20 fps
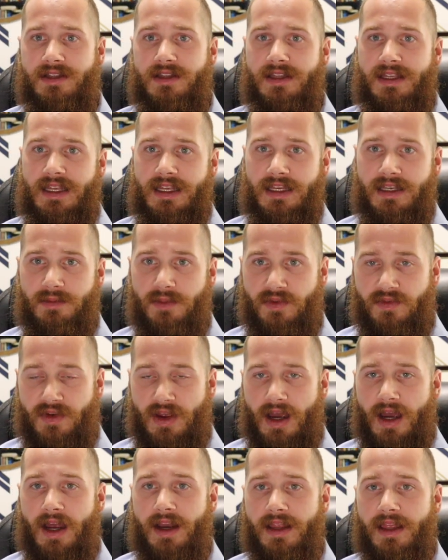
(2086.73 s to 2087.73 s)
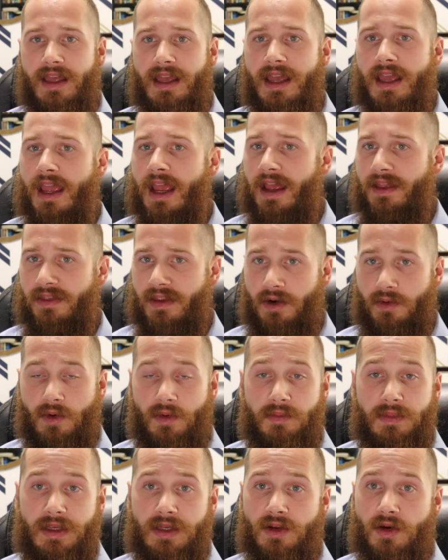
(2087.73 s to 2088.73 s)
the kingdom of God and there will
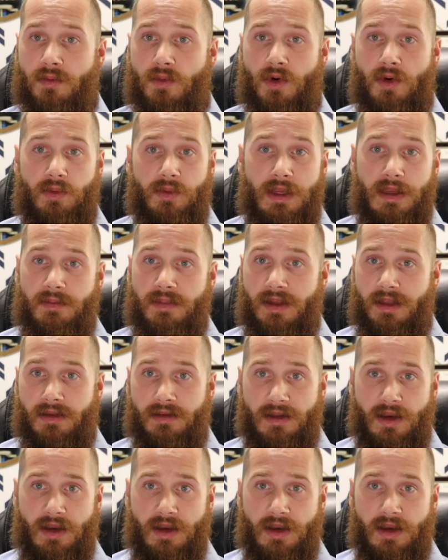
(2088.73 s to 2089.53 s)
be no more weeping.